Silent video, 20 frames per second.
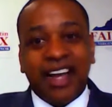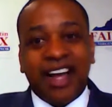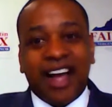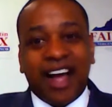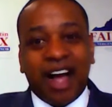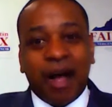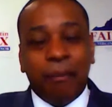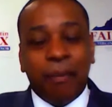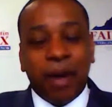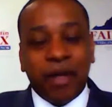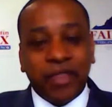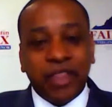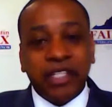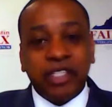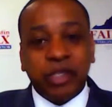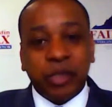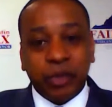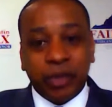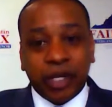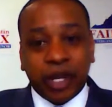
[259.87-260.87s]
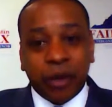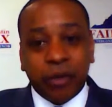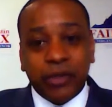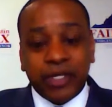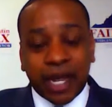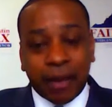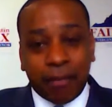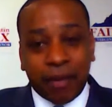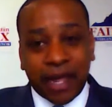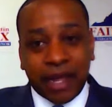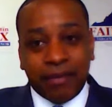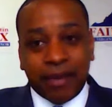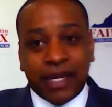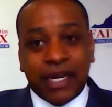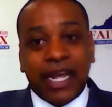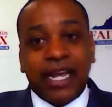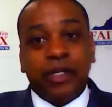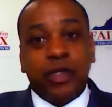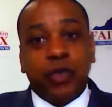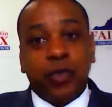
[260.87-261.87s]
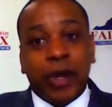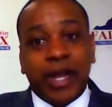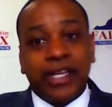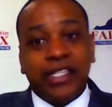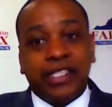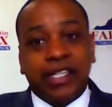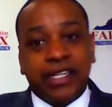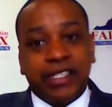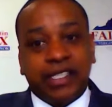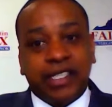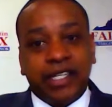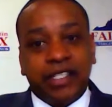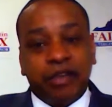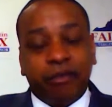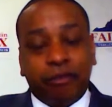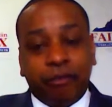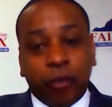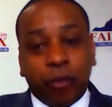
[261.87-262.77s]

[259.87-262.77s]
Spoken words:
a monthly student loan debt payment, it translates into